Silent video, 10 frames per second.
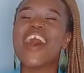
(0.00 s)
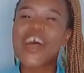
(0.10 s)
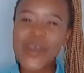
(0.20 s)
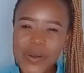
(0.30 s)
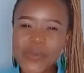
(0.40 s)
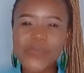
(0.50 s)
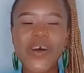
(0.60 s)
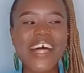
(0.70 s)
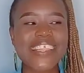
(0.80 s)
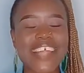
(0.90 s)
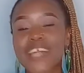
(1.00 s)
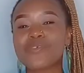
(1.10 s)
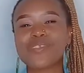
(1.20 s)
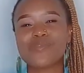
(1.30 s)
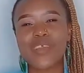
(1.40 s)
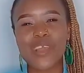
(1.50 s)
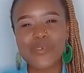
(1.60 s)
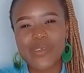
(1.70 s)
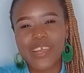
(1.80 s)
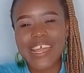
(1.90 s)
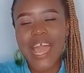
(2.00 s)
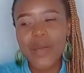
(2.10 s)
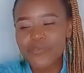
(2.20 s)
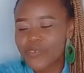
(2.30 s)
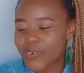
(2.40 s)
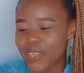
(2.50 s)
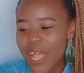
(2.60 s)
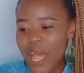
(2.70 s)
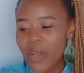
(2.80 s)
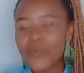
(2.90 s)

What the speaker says: I hope that was really, really helpful.